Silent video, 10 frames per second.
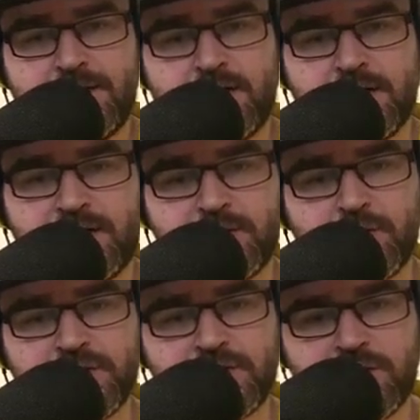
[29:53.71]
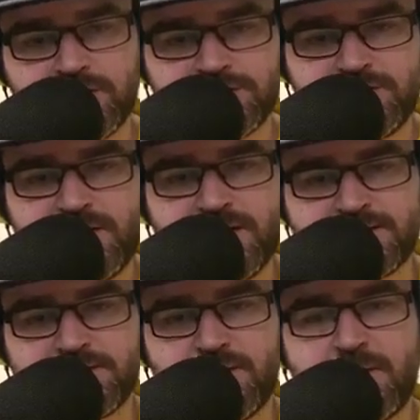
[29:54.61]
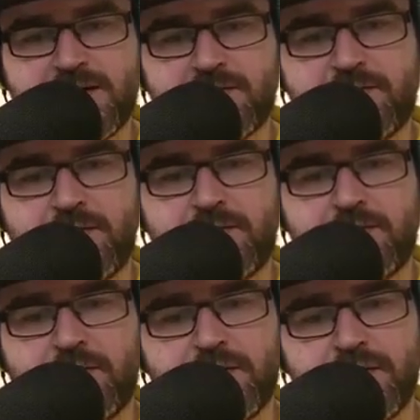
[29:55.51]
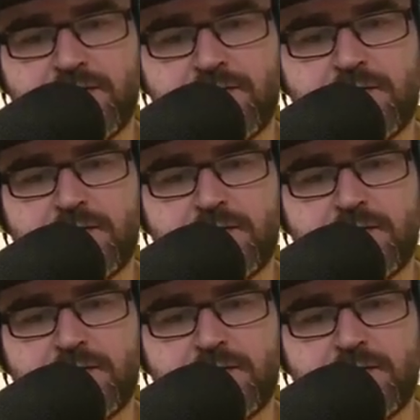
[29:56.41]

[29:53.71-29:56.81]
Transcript: I think with the talks of Diaz going back to fifty five,